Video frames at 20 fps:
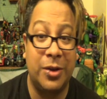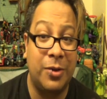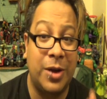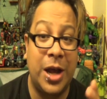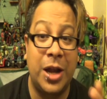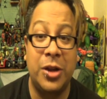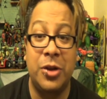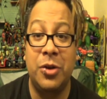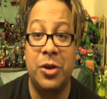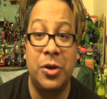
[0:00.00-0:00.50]
like,
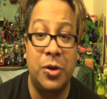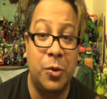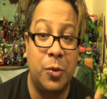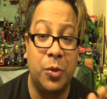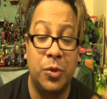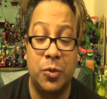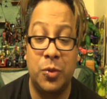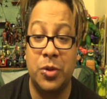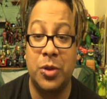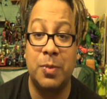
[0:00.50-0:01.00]
"Oh, how do you
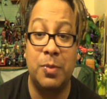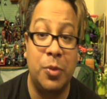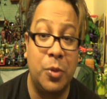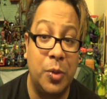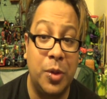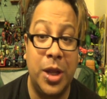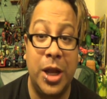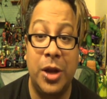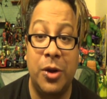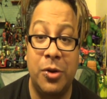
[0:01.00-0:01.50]
know which one's a
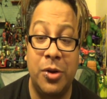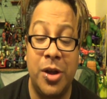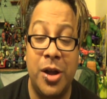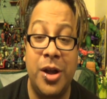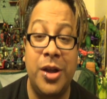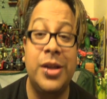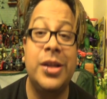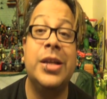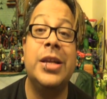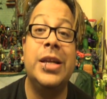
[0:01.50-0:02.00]
bootleg or
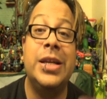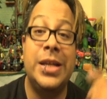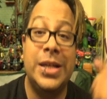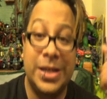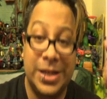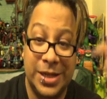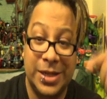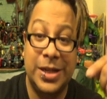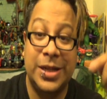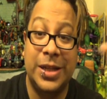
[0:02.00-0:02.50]
not?"
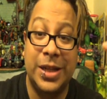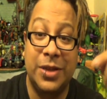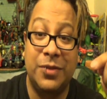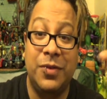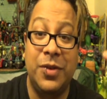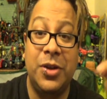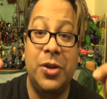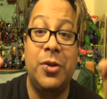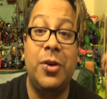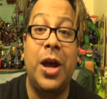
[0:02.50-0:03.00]

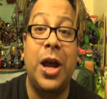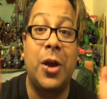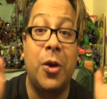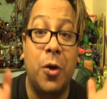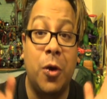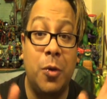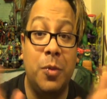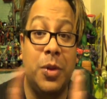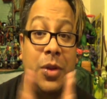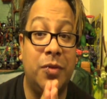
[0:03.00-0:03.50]
I
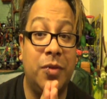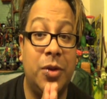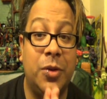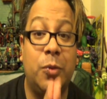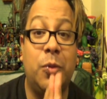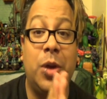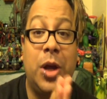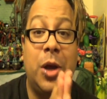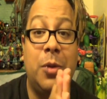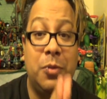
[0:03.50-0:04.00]
hope this
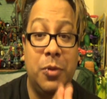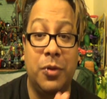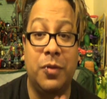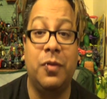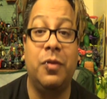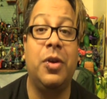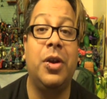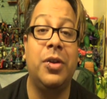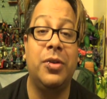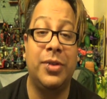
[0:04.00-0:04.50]
video will help
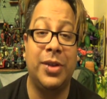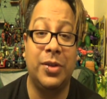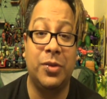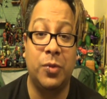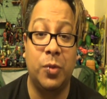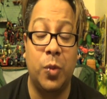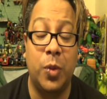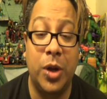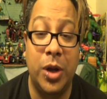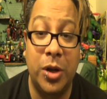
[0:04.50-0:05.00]
your friends
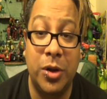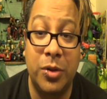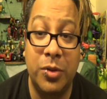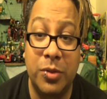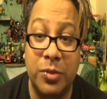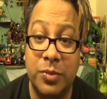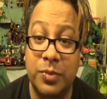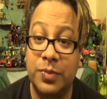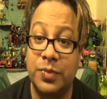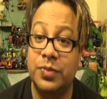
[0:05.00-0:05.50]
as
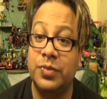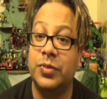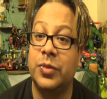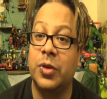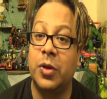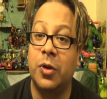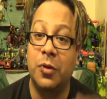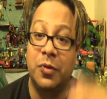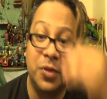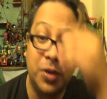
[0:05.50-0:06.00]
well.
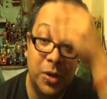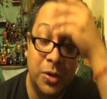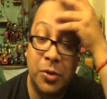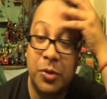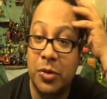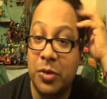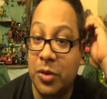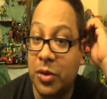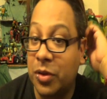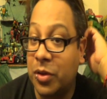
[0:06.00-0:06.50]
Hopefully
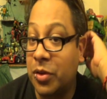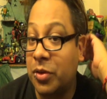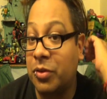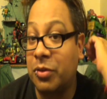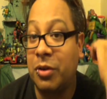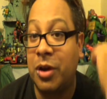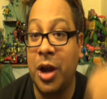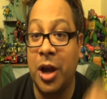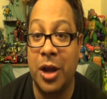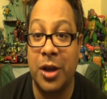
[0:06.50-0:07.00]
they'll
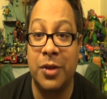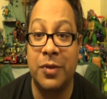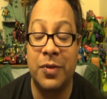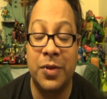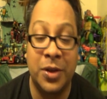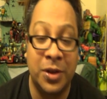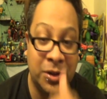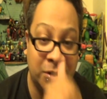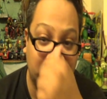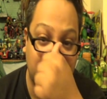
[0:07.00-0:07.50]

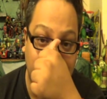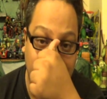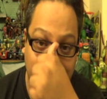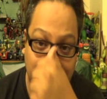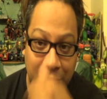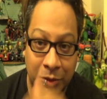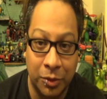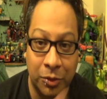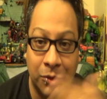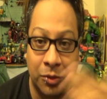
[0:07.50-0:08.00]
subscribe
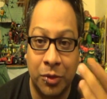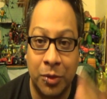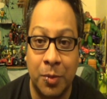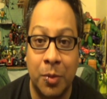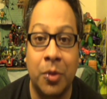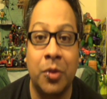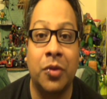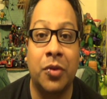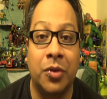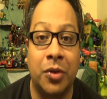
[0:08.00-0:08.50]
and learn
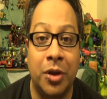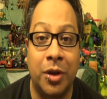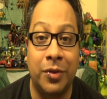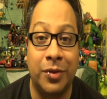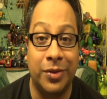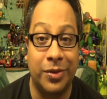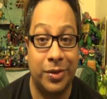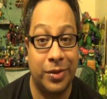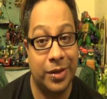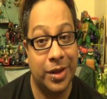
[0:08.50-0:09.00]
some more
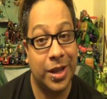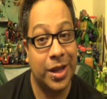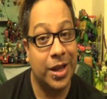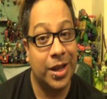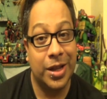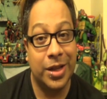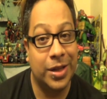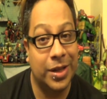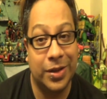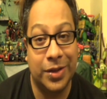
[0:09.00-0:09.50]
stuff, because
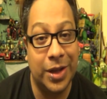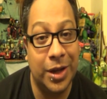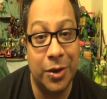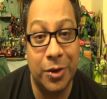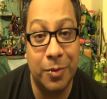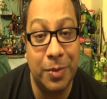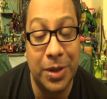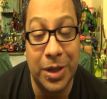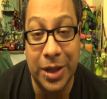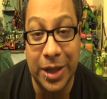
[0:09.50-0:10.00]
this
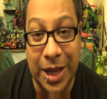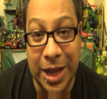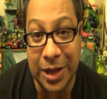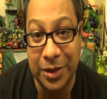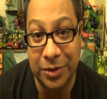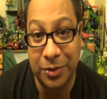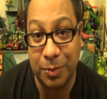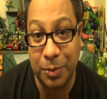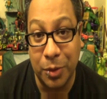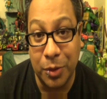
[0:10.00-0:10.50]
ain't gonna be the
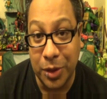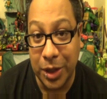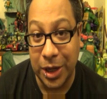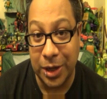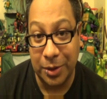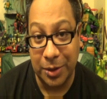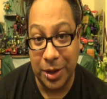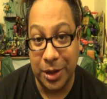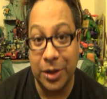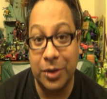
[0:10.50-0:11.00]
last
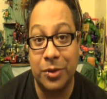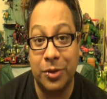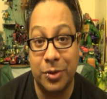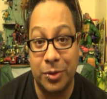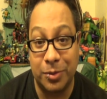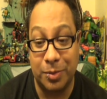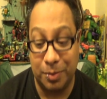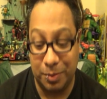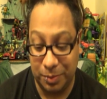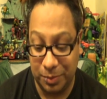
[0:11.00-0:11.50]
bootleg. This
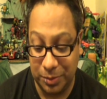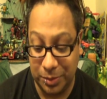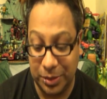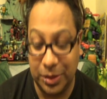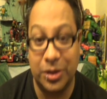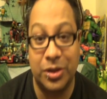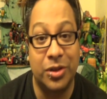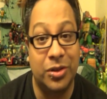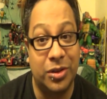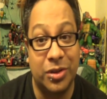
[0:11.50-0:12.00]
is
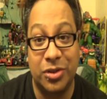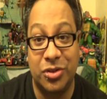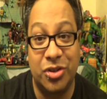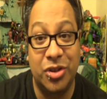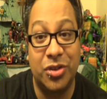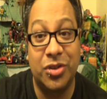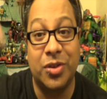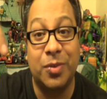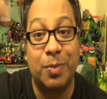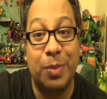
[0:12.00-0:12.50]

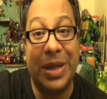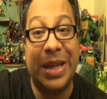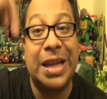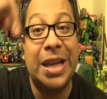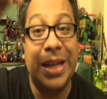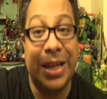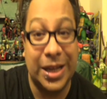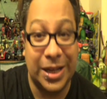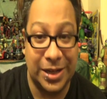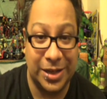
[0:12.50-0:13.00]
just a
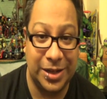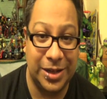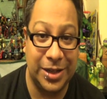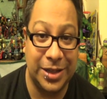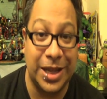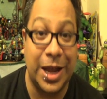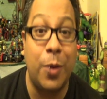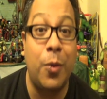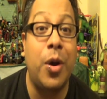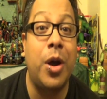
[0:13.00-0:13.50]
beginning,
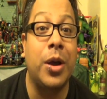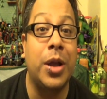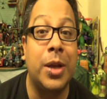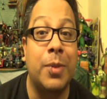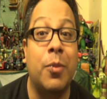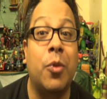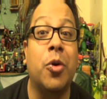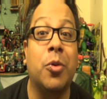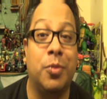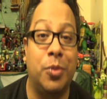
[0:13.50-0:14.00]
because I want to
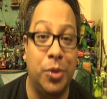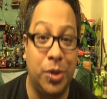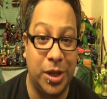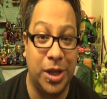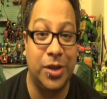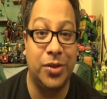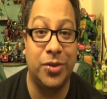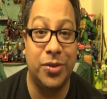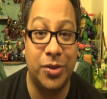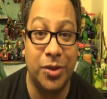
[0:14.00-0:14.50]
get more
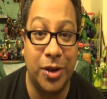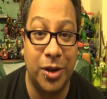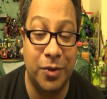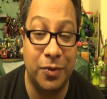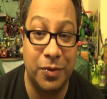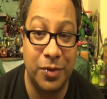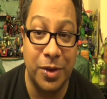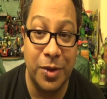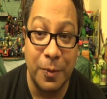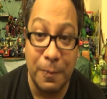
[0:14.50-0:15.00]
bootleg
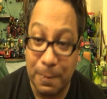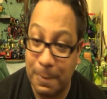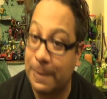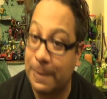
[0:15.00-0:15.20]
stuff.